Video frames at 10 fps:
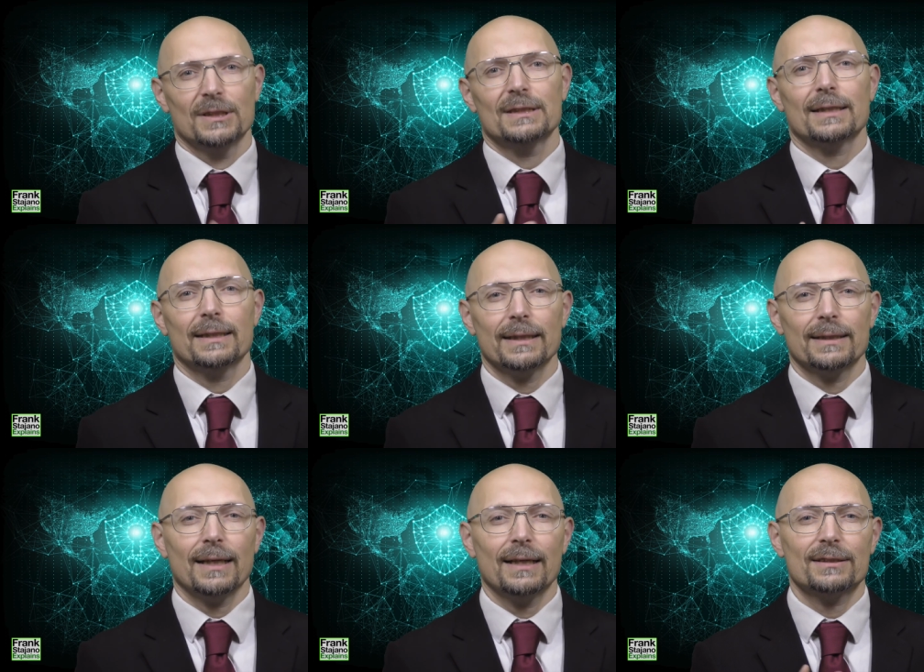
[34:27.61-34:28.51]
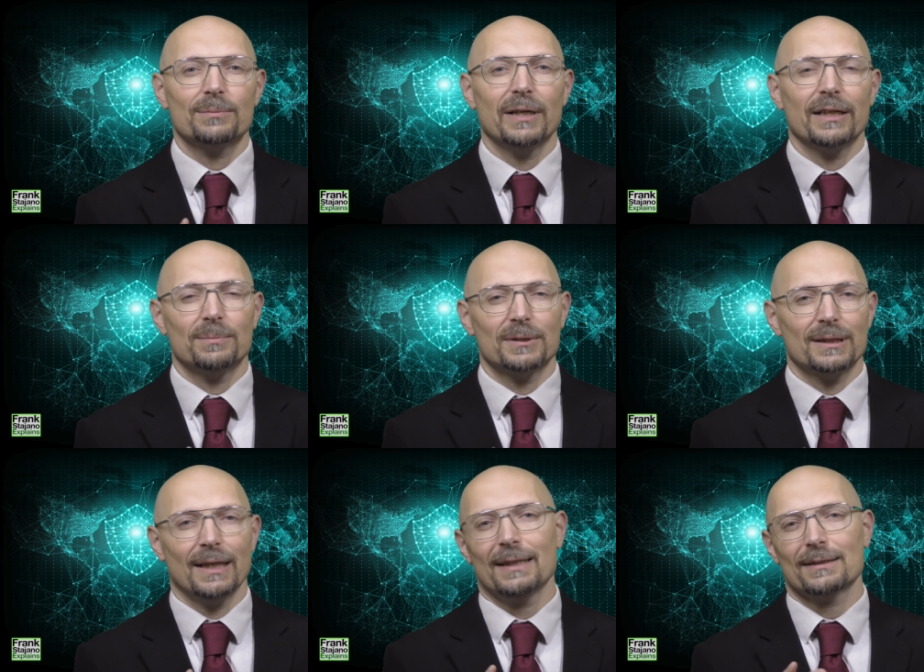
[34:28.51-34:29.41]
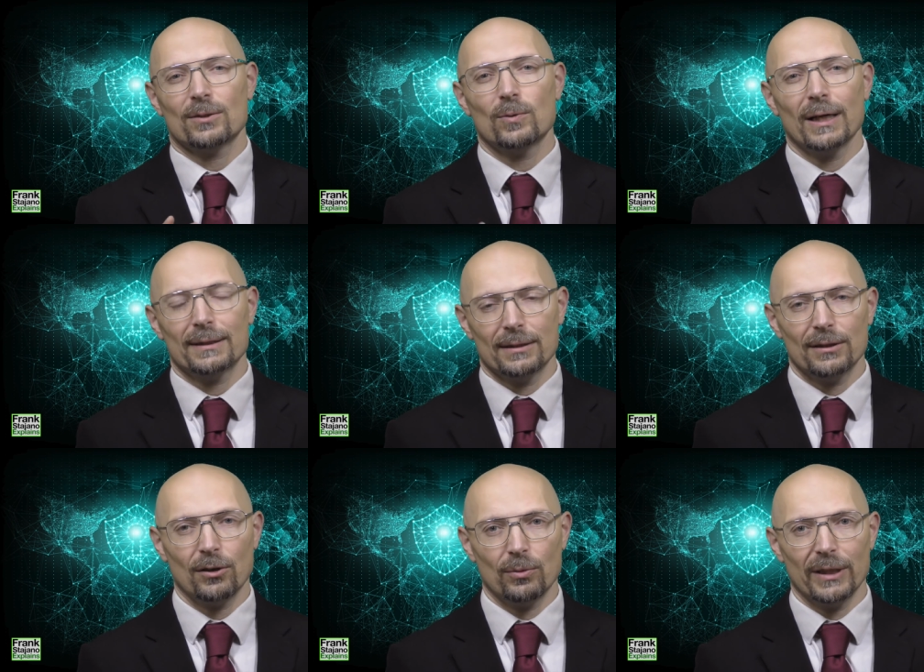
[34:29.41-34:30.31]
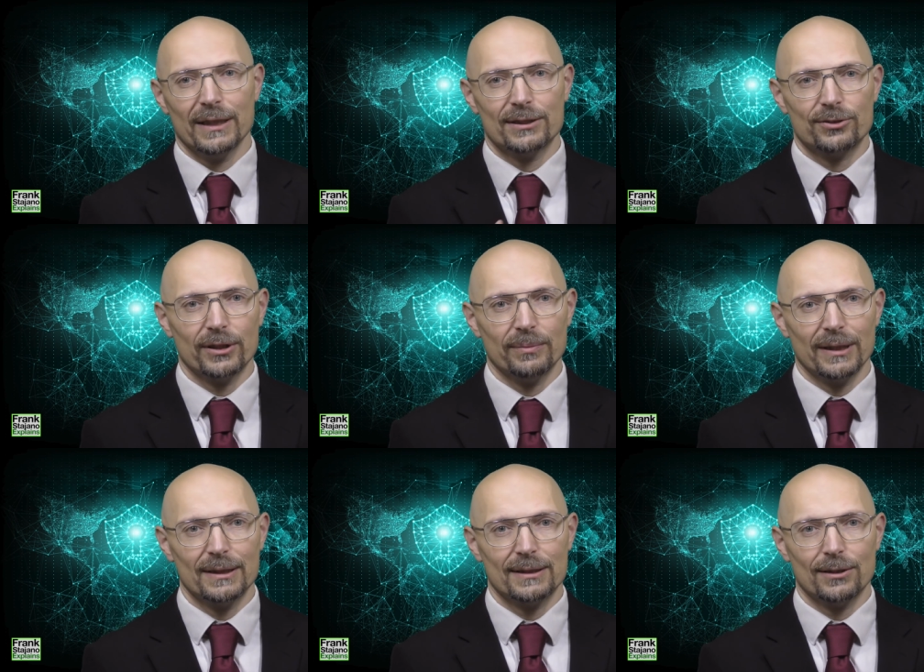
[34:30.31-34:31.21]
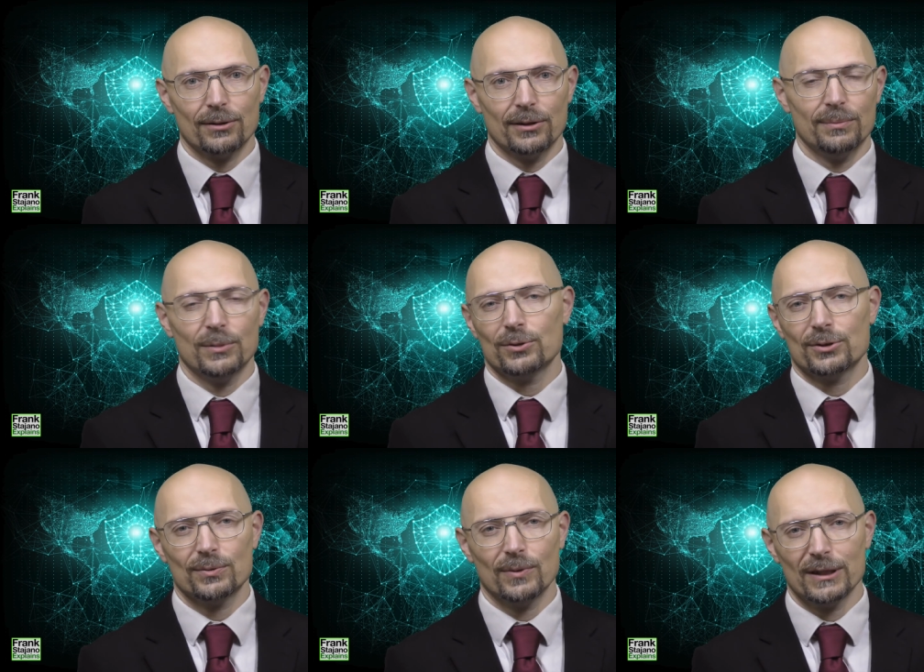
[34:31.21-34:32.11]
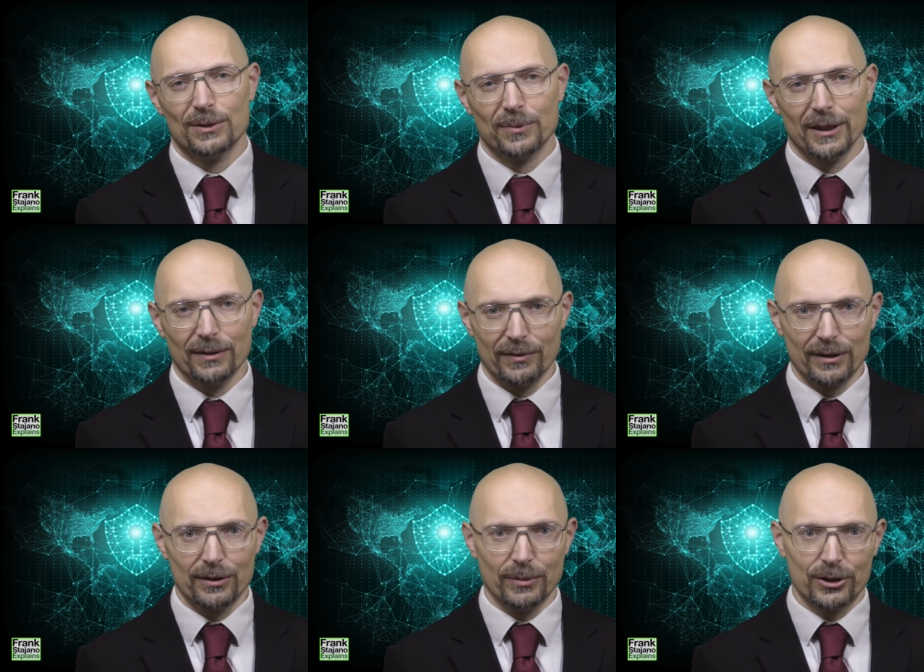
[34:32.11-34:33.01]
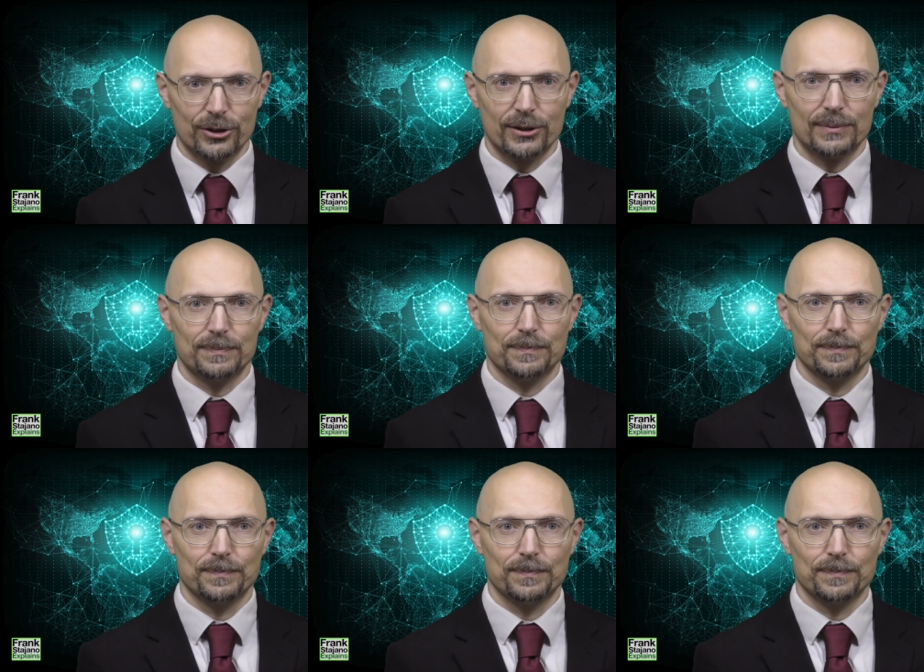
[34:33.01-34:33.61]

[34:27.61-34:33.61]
It's an idea that has some merit but hasn't quite gone mainstream and it's not the most widespread of countermeasures.